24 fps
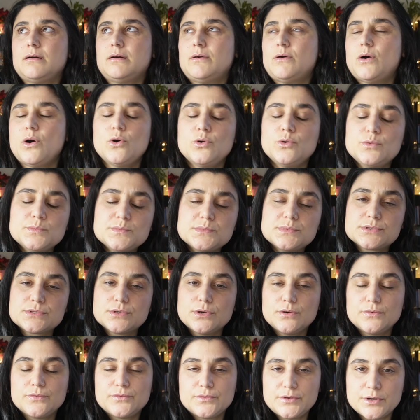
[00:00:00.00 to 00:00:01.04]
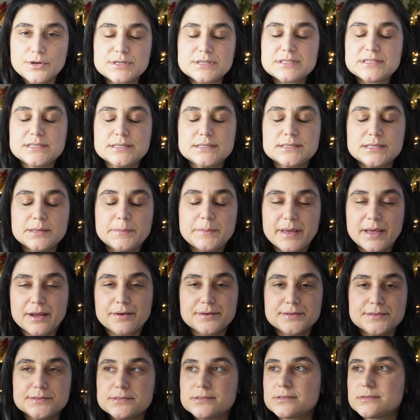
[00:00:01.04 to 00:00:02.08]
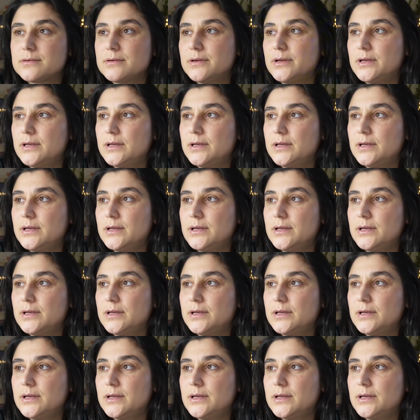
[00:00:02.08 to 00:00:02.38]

homes of narcissistic parents